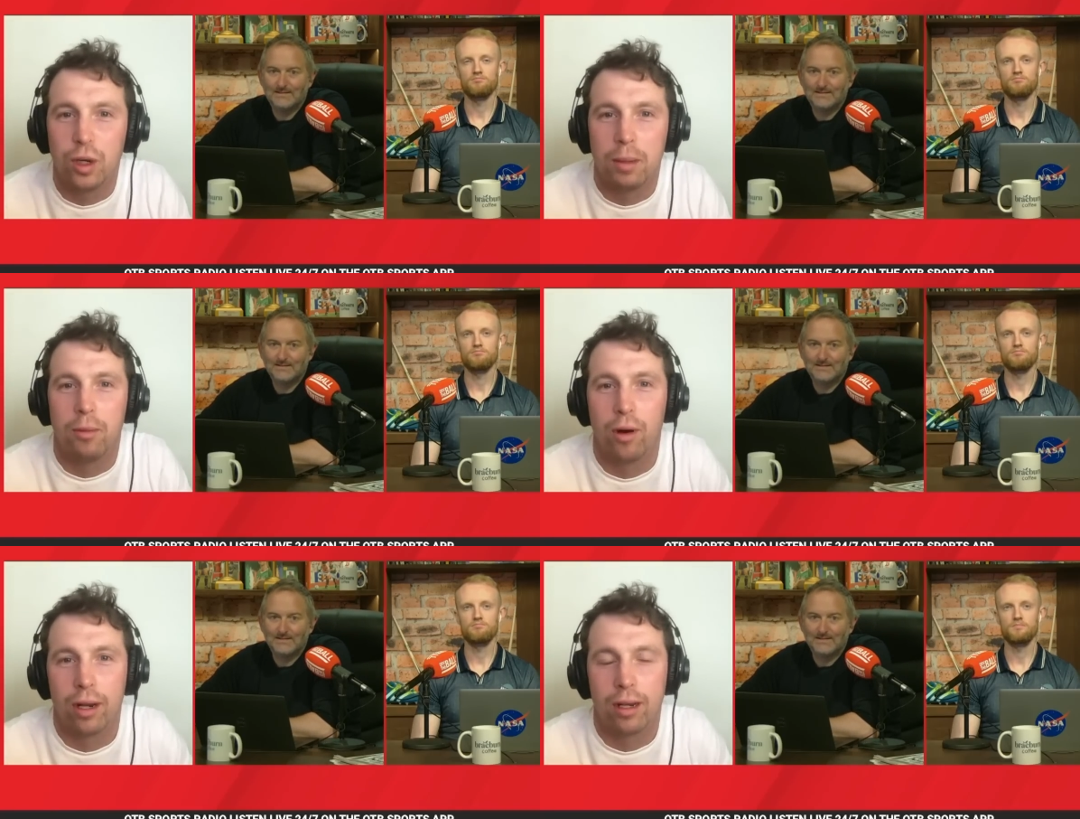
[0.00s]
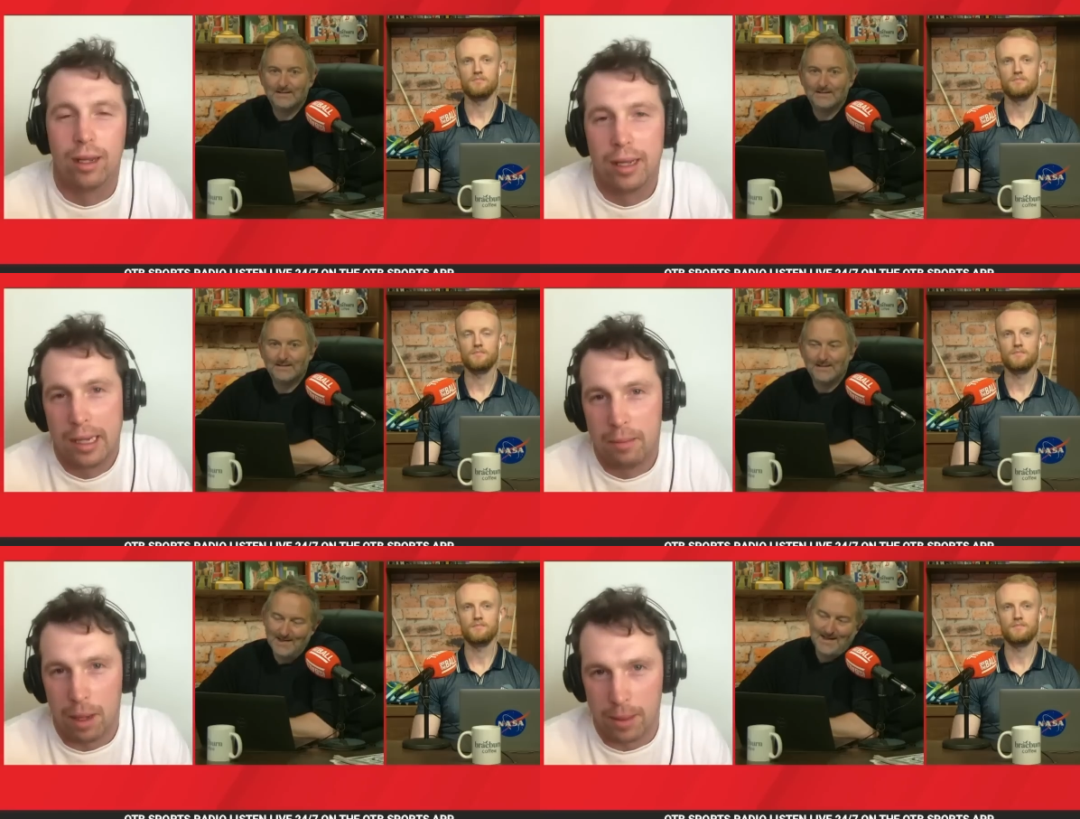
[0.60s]
Speaker 1: through a bit more than
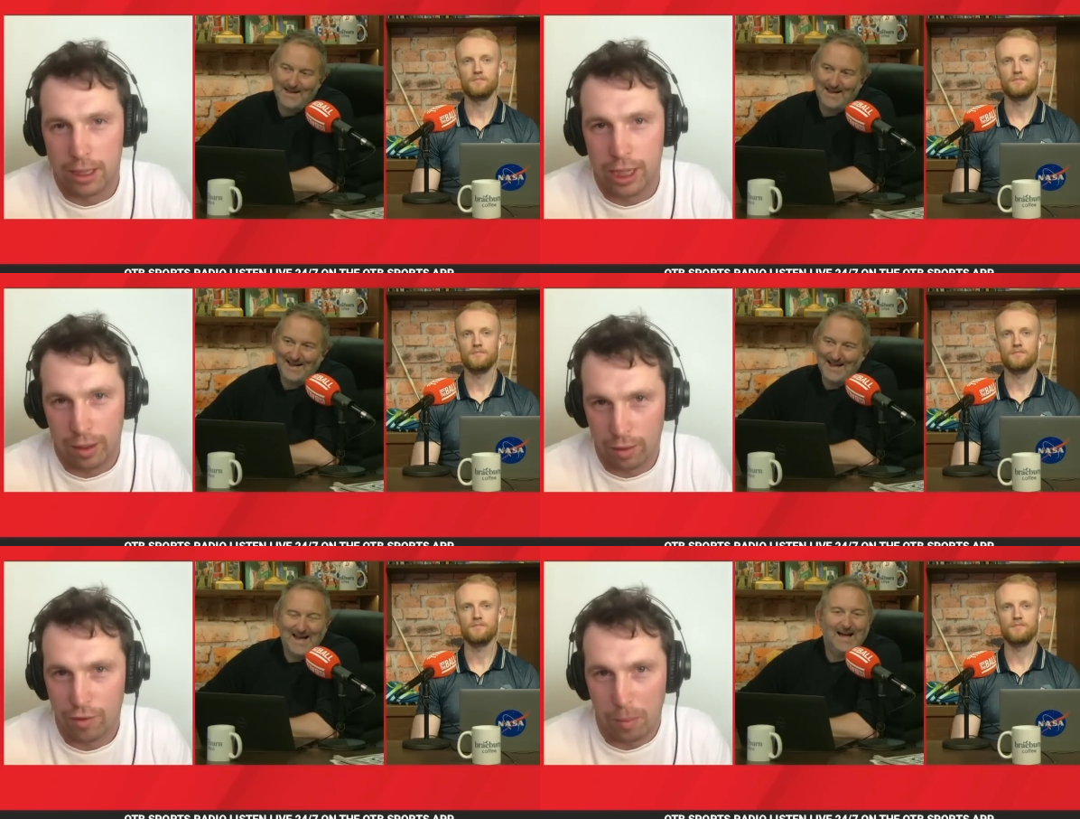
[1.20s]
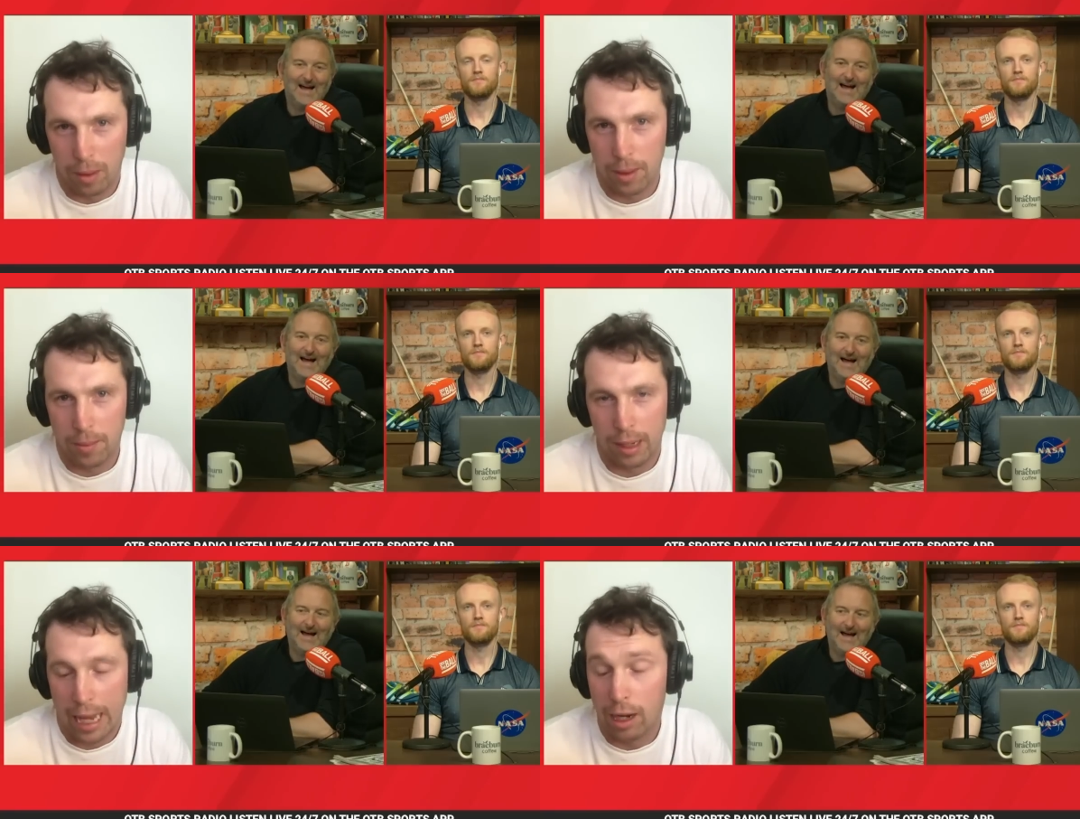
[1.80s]
maybe the general football
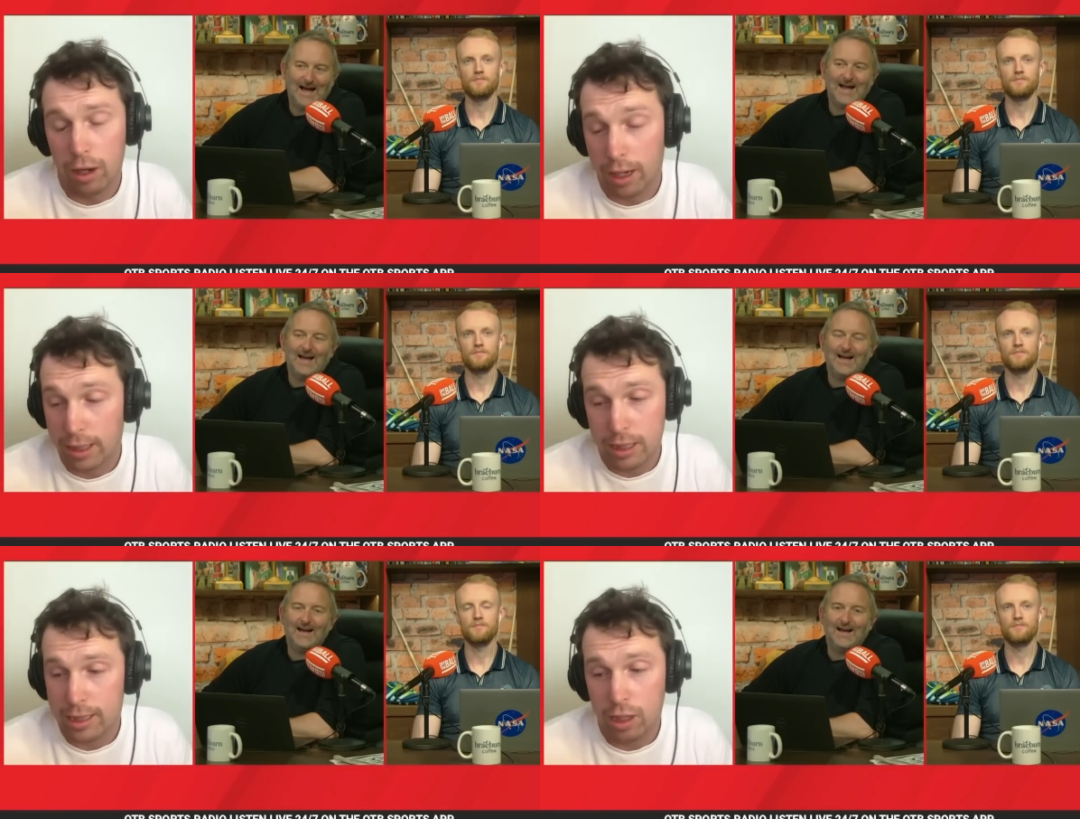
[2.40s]
people. And look at it, it's,